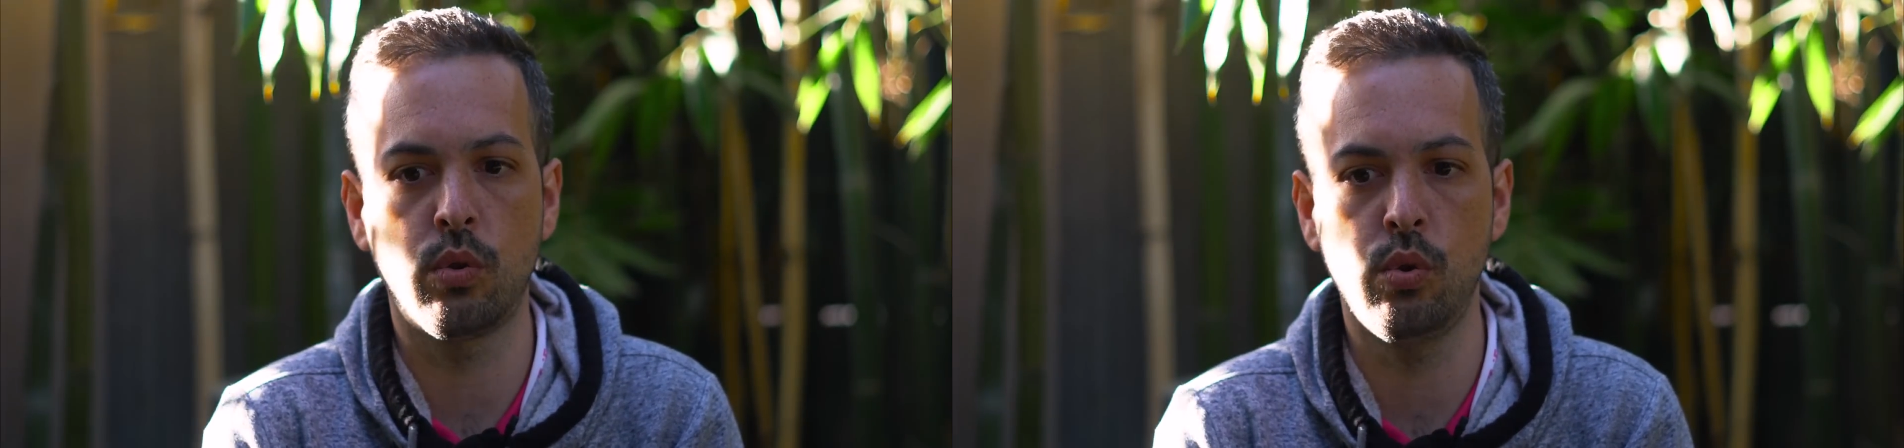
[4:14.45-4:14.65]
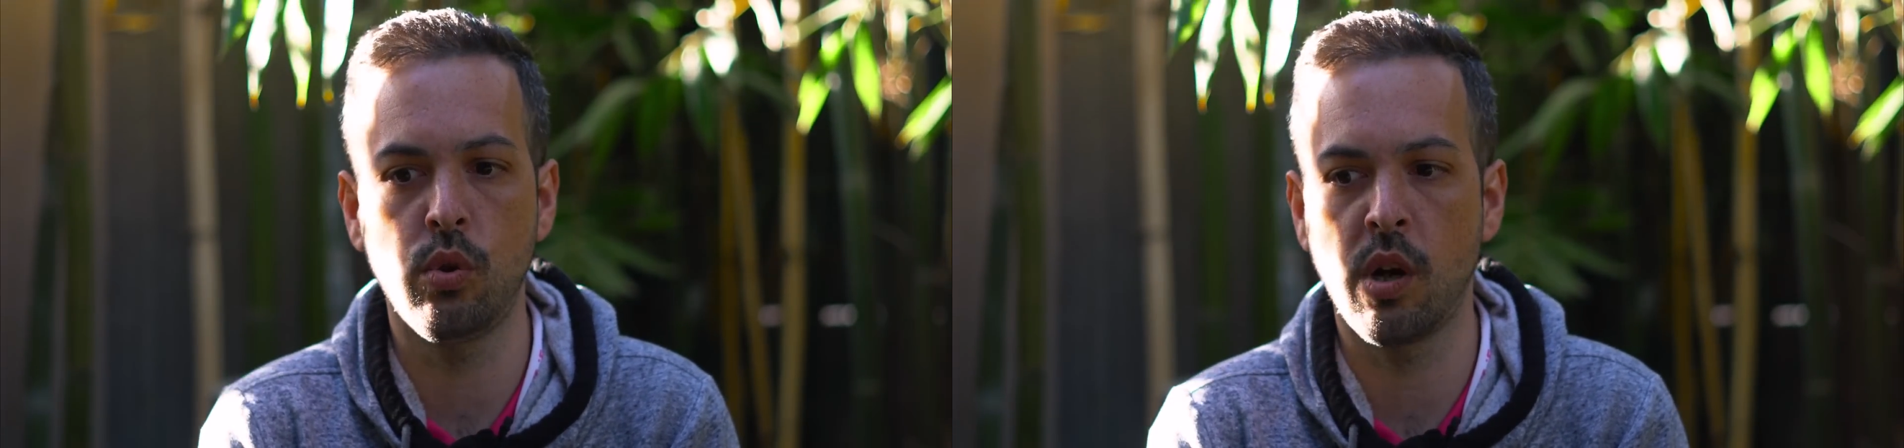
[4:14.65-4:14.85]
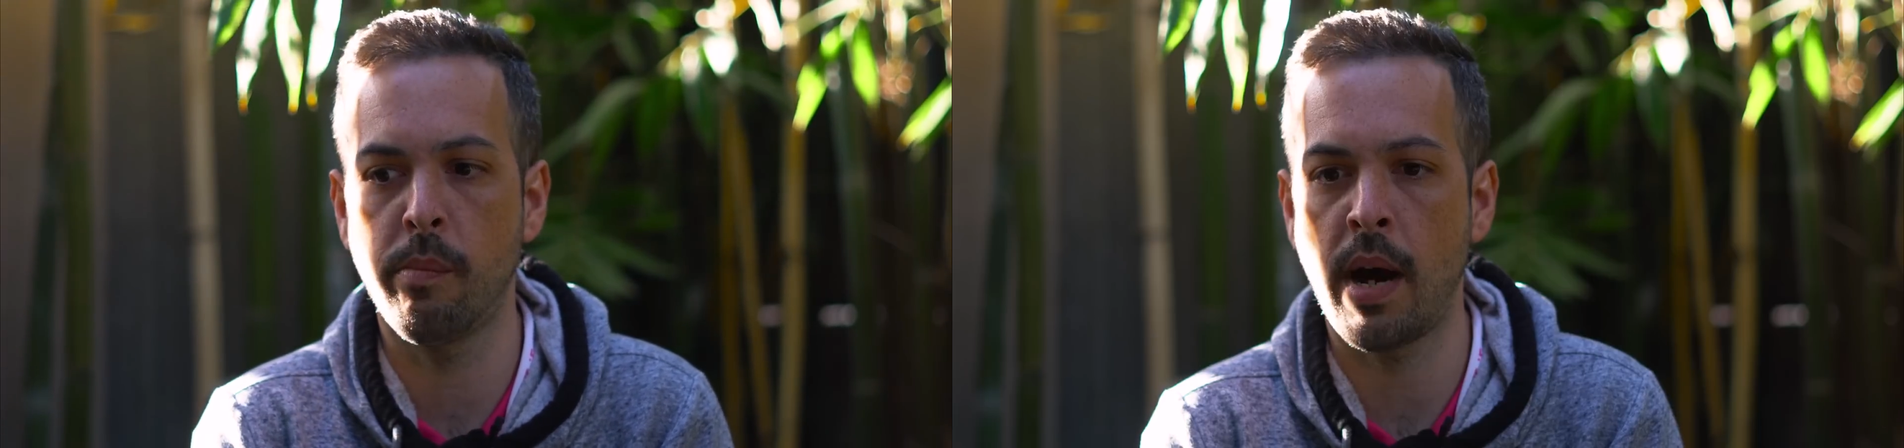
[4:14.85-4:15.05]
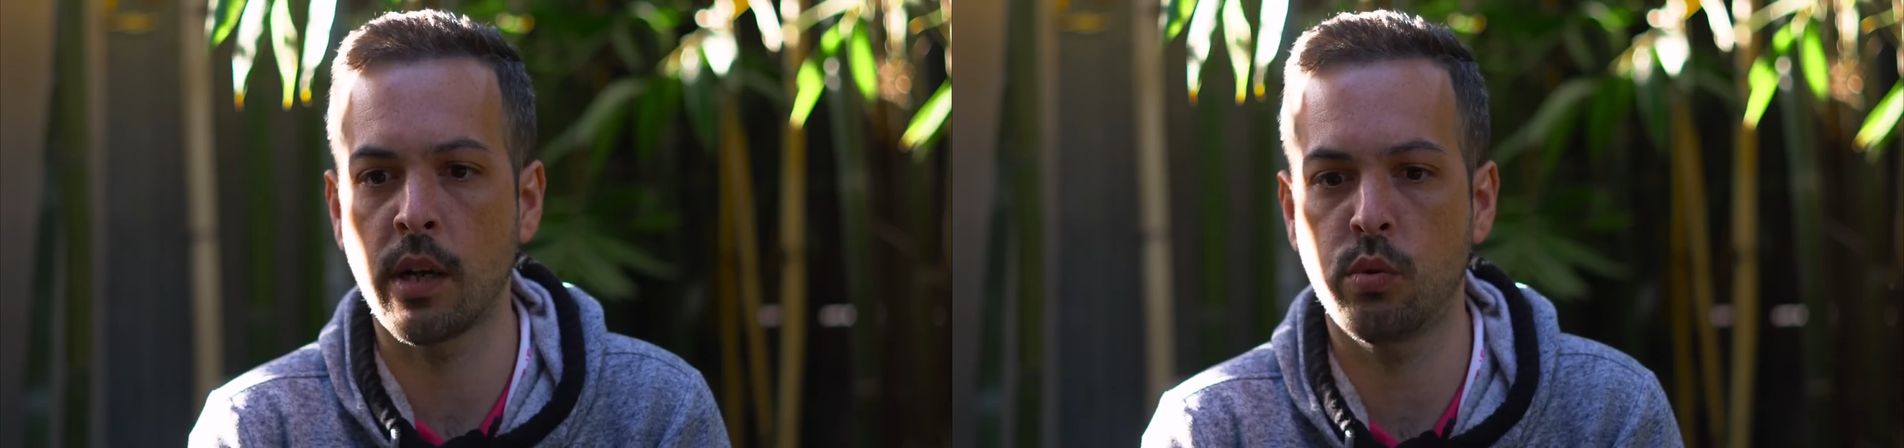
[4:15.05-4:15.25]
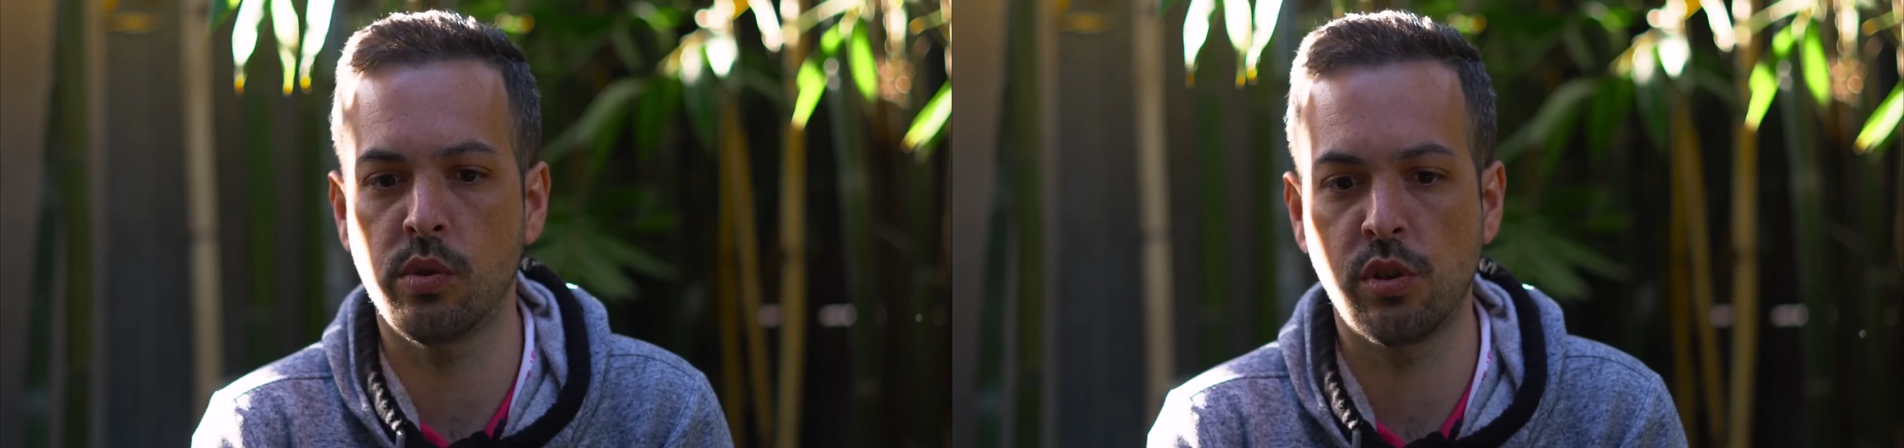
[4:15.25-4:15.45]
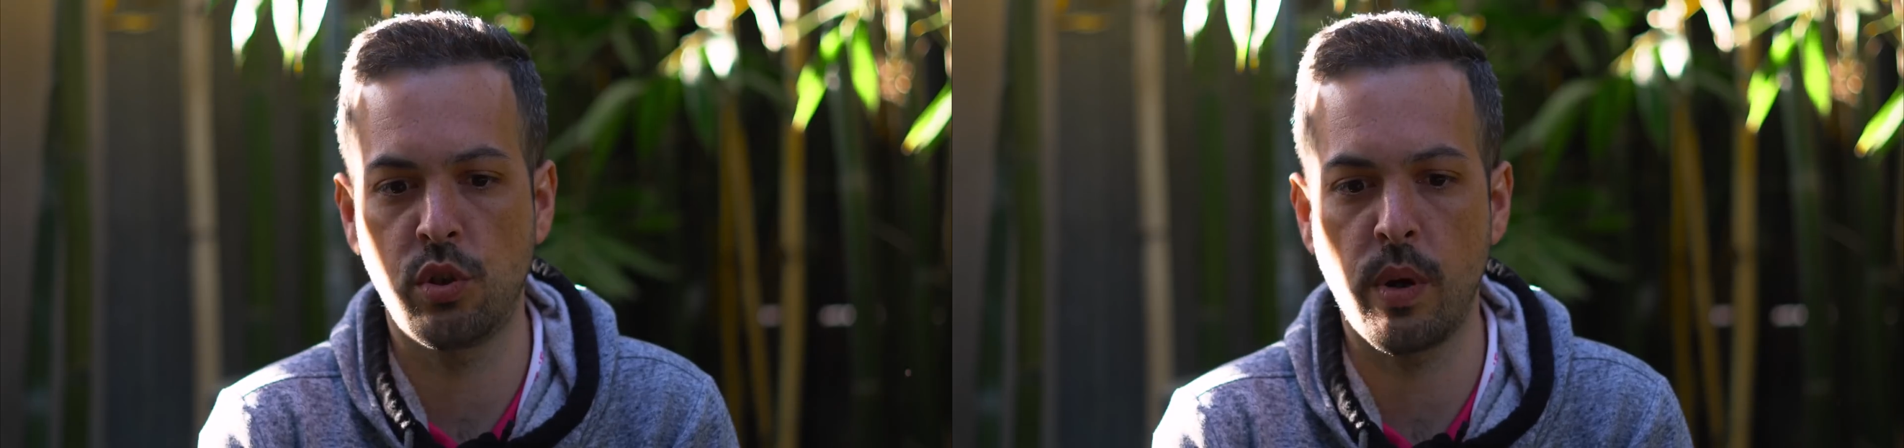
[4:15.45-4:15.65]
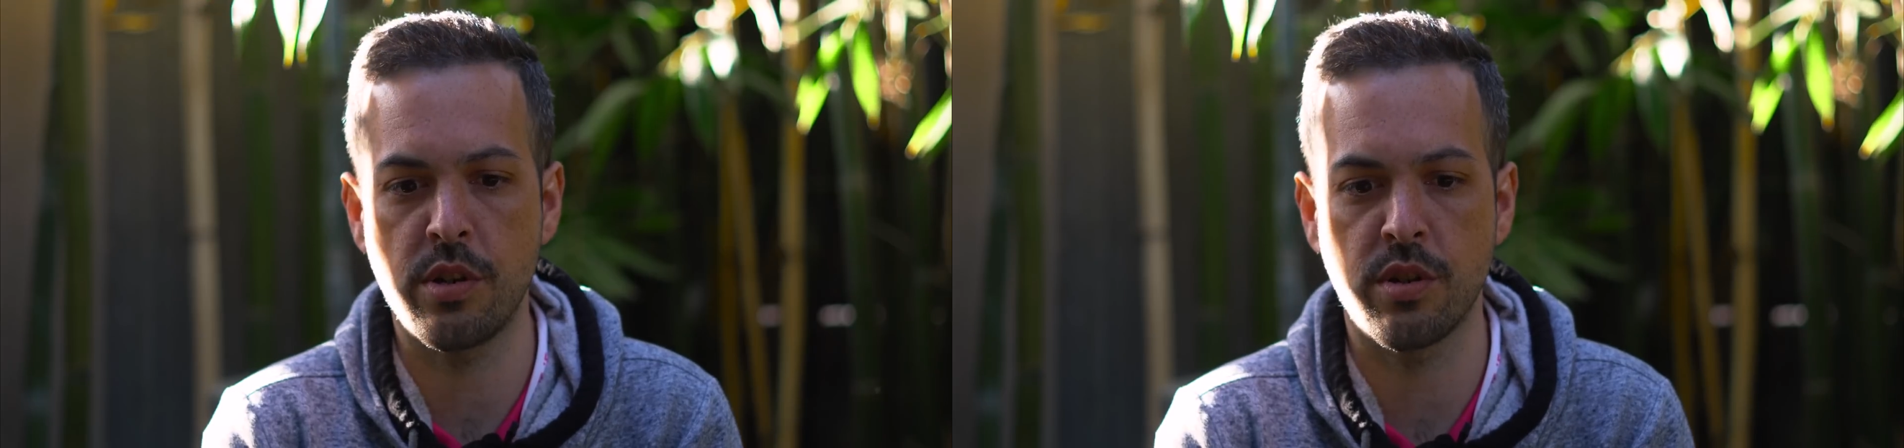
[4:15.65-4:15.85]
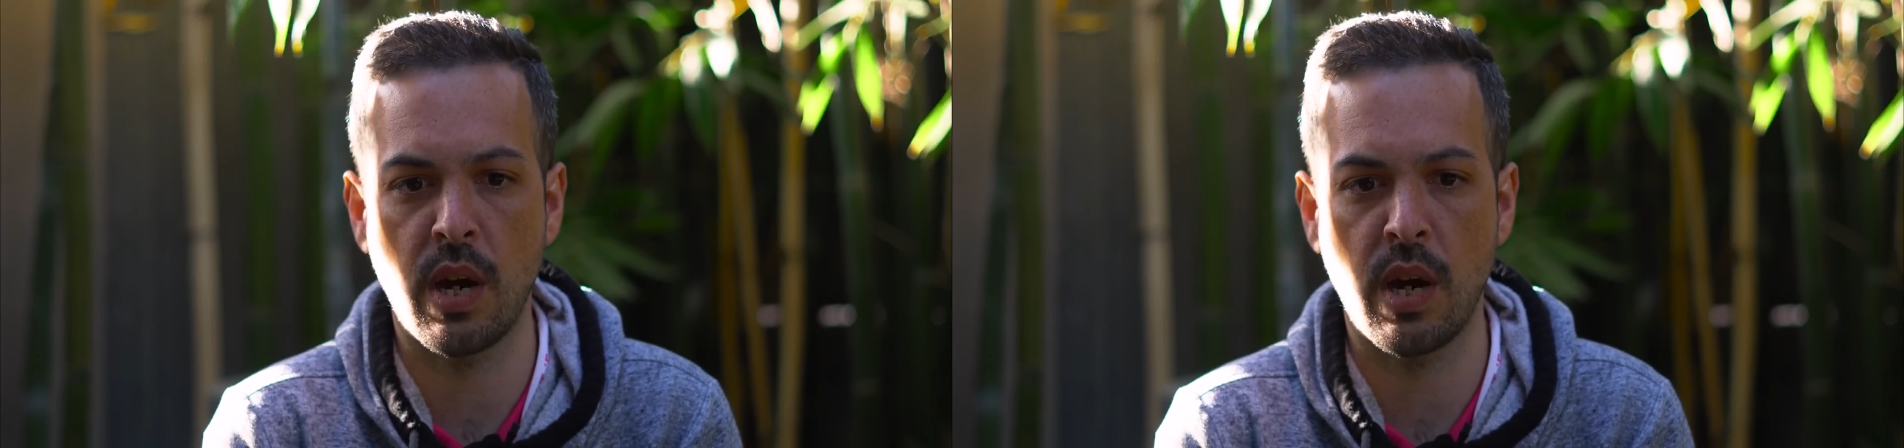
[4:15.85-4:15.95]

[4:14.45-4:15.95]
to come back to a situation